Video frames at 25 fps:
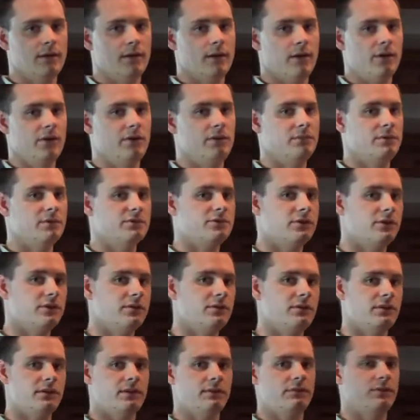However, I'm going to show you
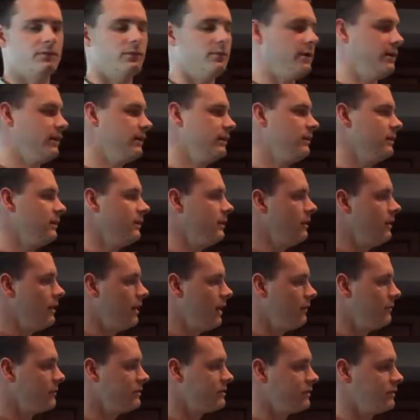in a different way.
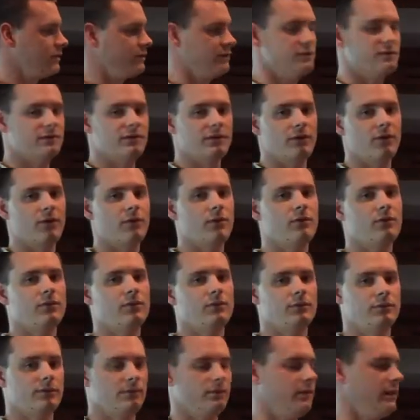I'm going to show you using a
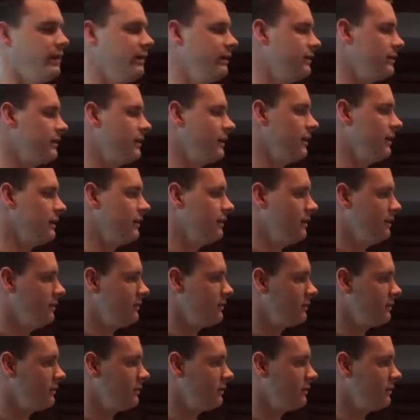whole layered cake here.